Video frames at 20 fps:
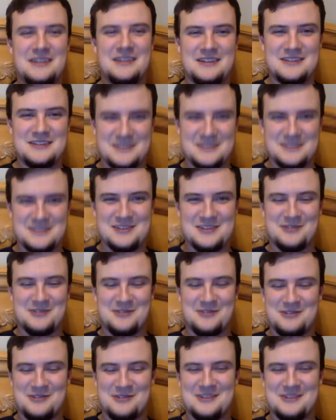
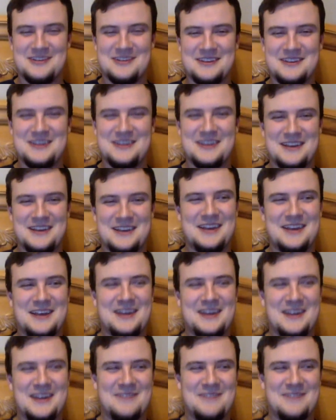So
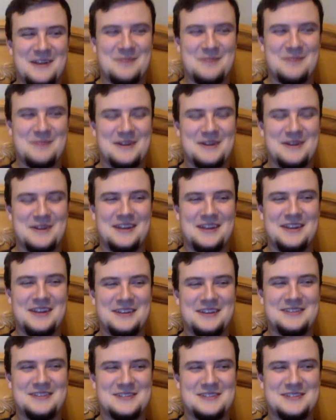if
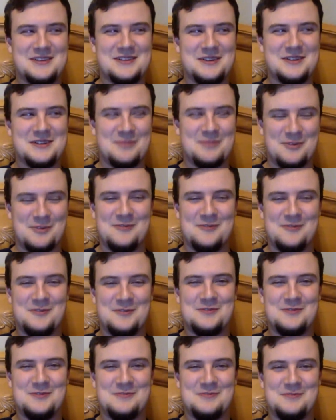anybody's
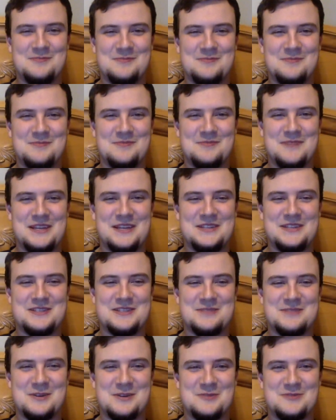approval means
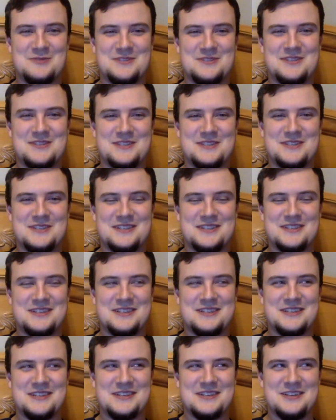the most,
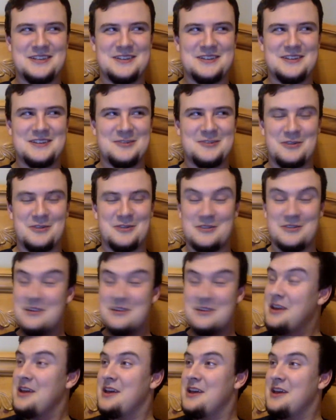or
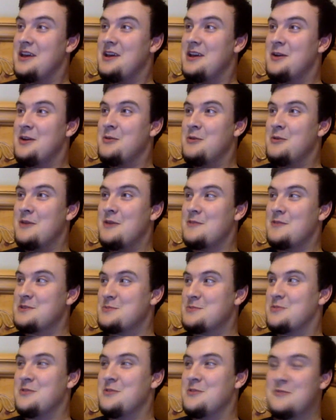whoever's
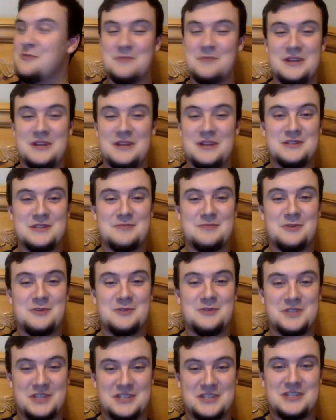approval means the
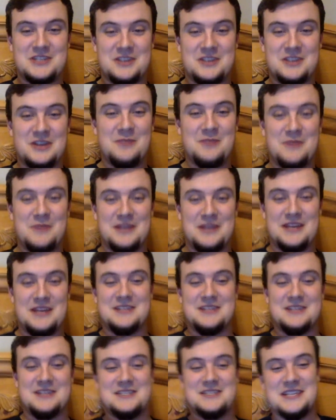most, it's going to be
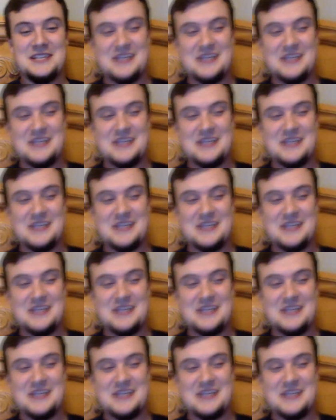his.